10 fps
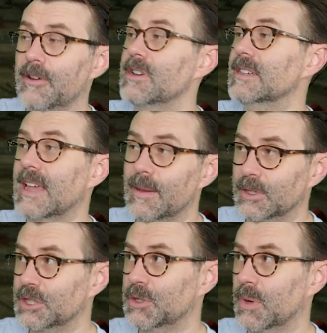30
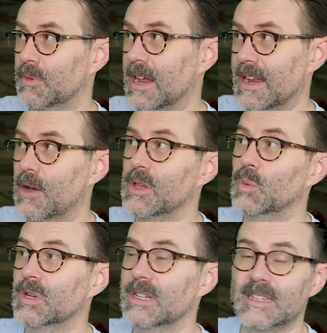damage to him right now, he
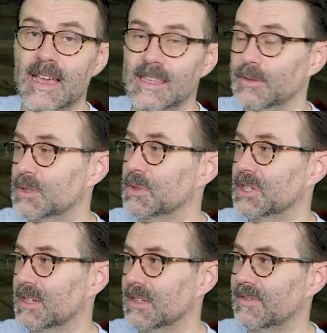wouldn't attack, he'd switch
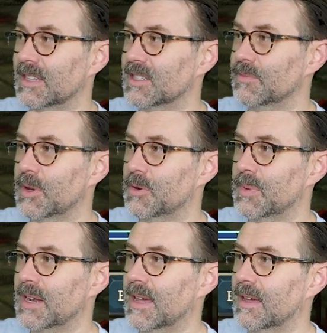into defensive mode,
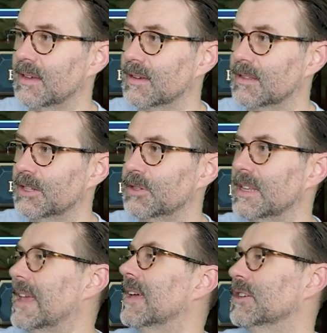but I
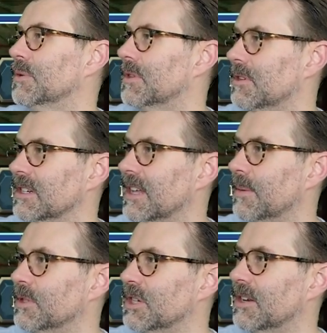clearly can't do 30
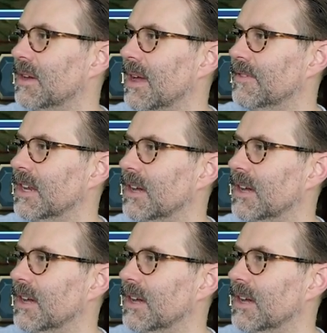damage. I don't have